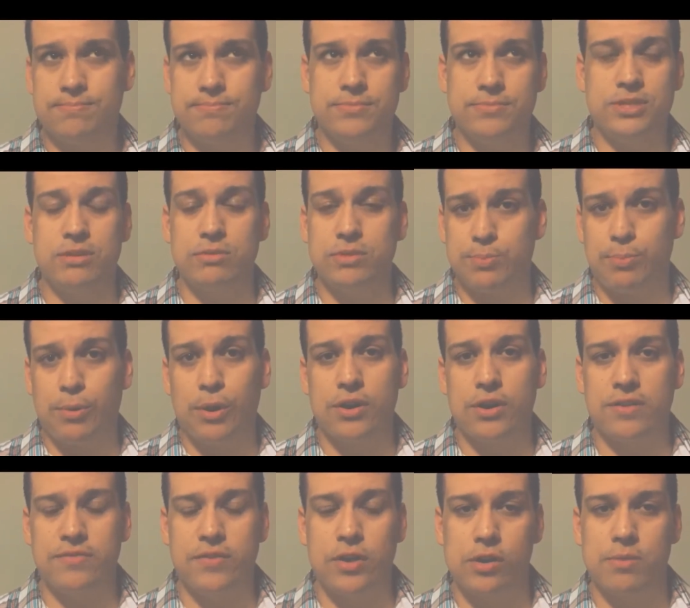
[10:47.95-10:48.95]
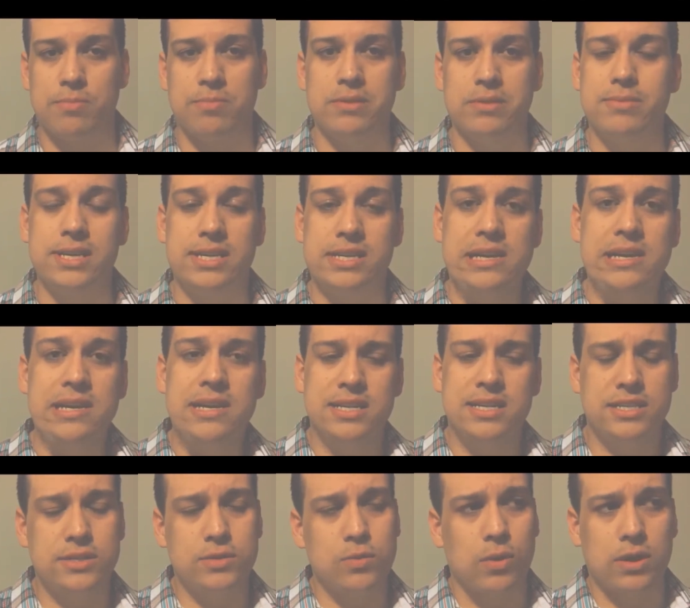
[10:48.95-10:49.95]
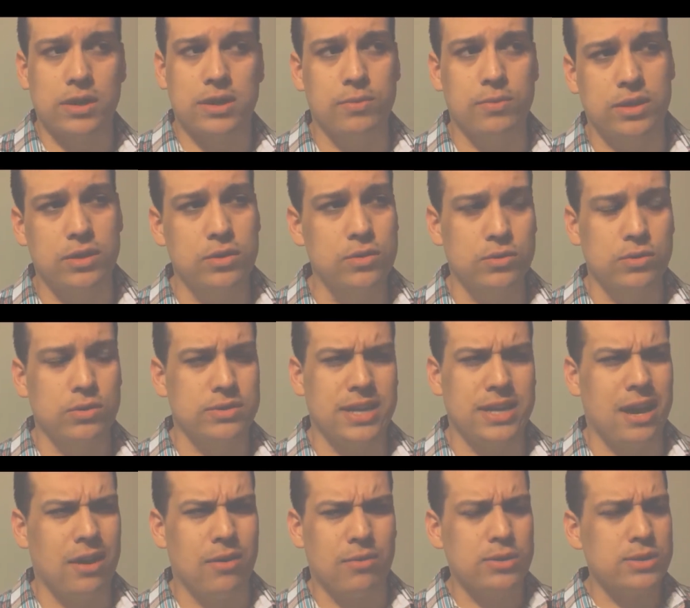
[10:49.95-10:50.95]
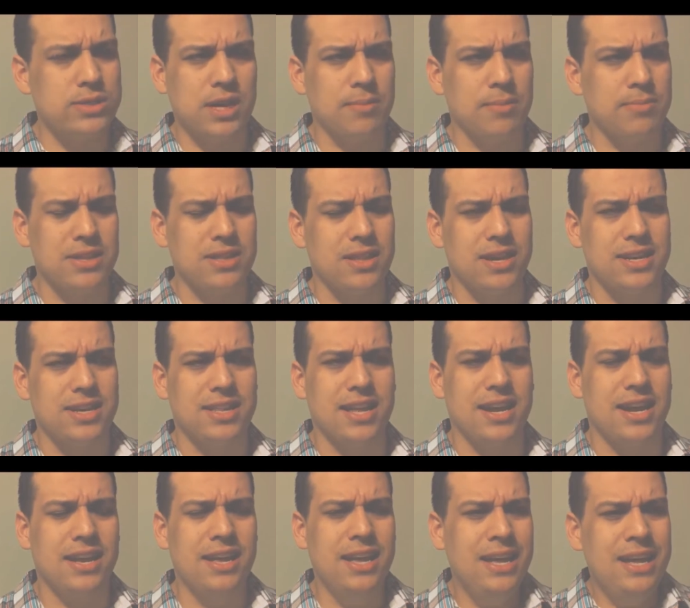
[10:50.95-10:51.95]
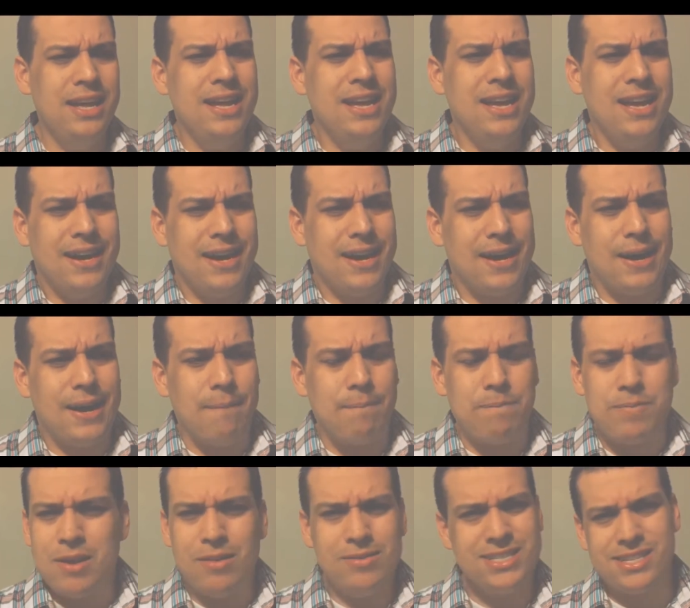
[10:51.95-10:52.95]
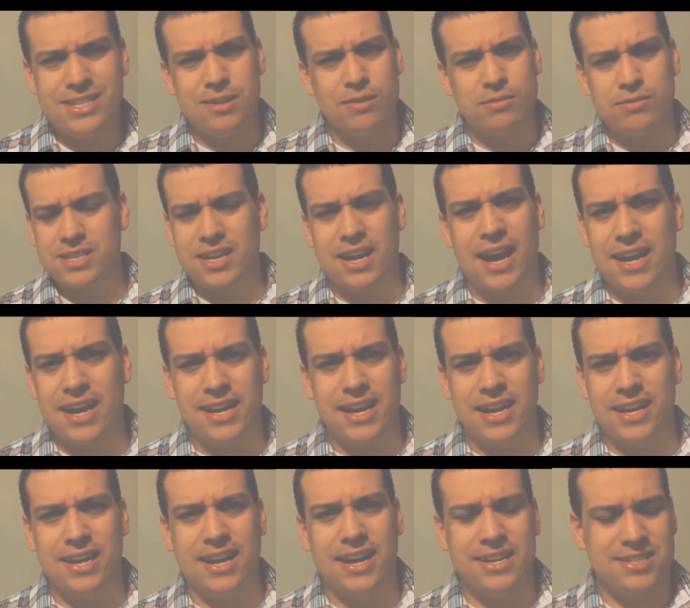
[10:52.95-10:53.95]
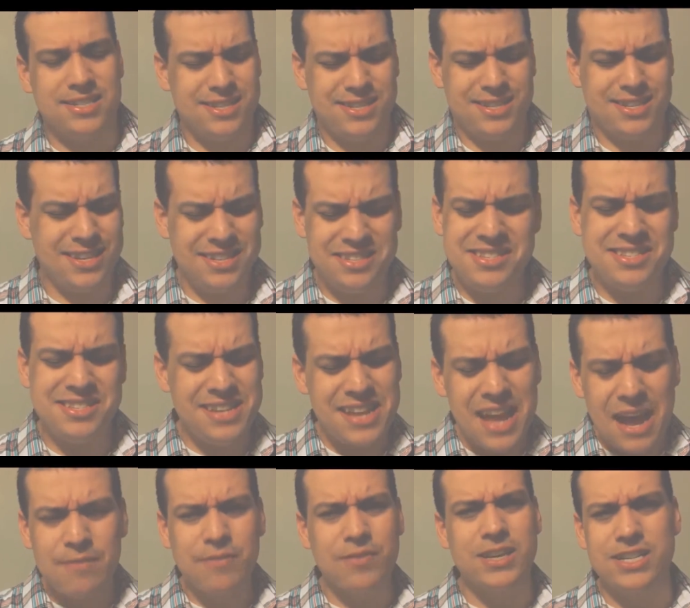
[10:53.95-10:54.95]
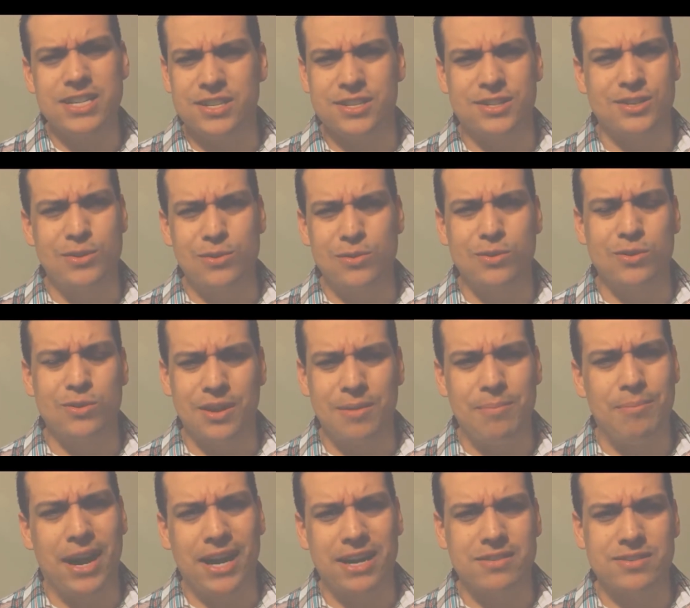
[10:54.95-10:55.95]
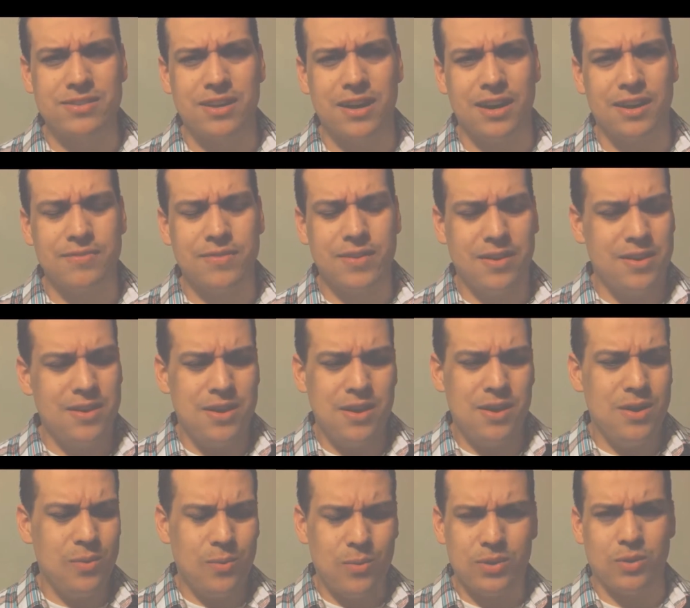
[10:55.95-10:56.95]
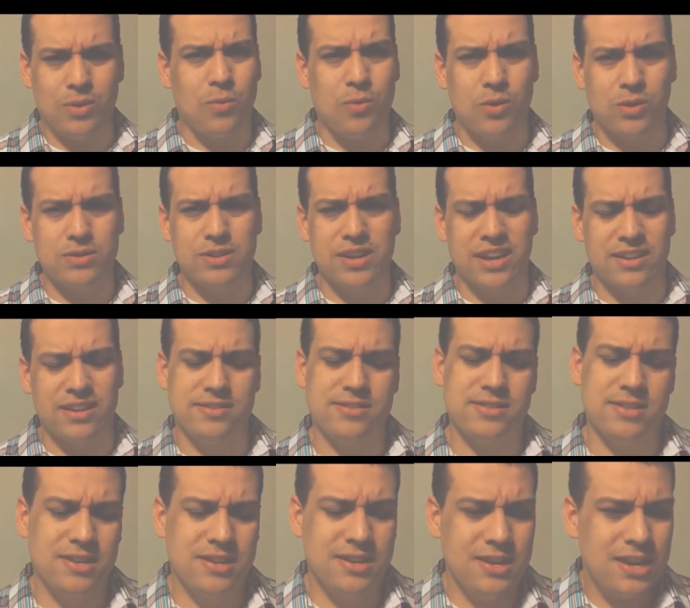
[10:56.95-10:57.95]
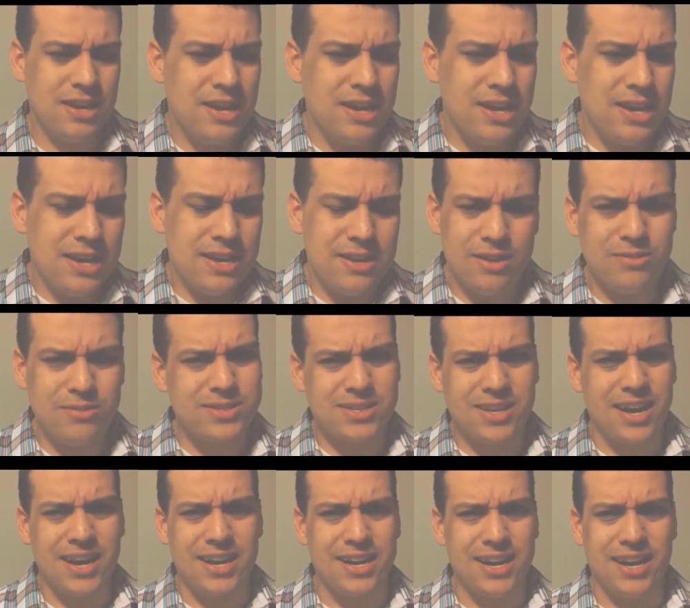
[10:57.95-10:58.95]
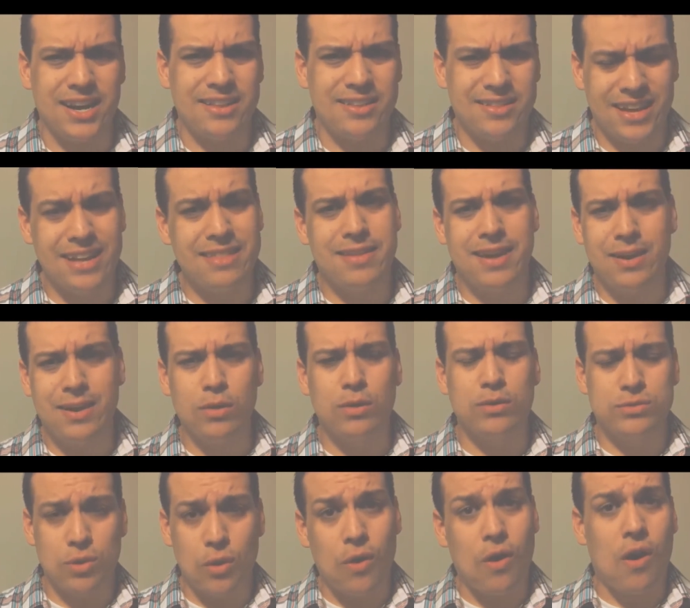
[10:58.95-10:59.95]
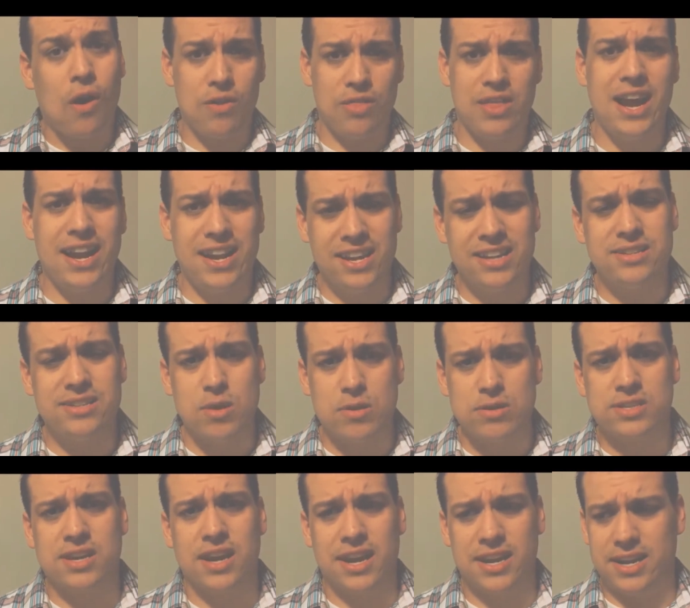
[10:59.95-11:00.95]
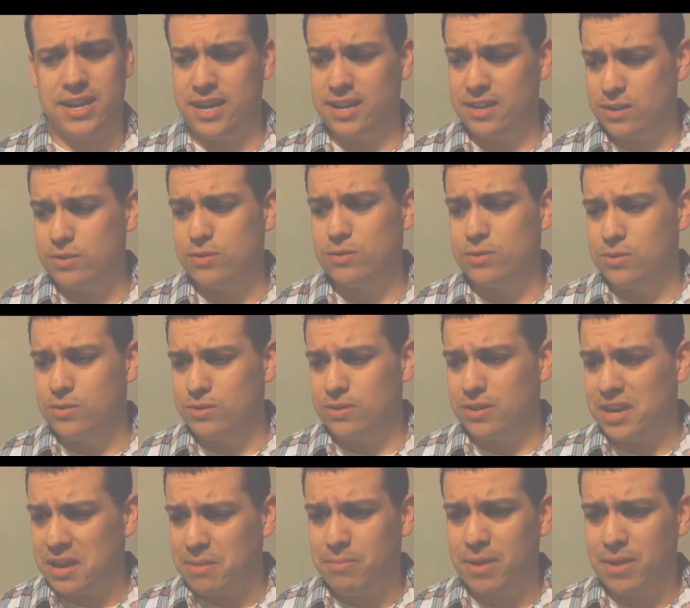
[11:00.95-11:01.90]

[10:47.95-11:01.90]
she was part of DARPA, but she's working with Google now or something like that. Um, there is no Skynet, guys. It's it's definitely just Google and Microsoft when the world ends. No Skynet. That, that those are that is our Skynet. Google and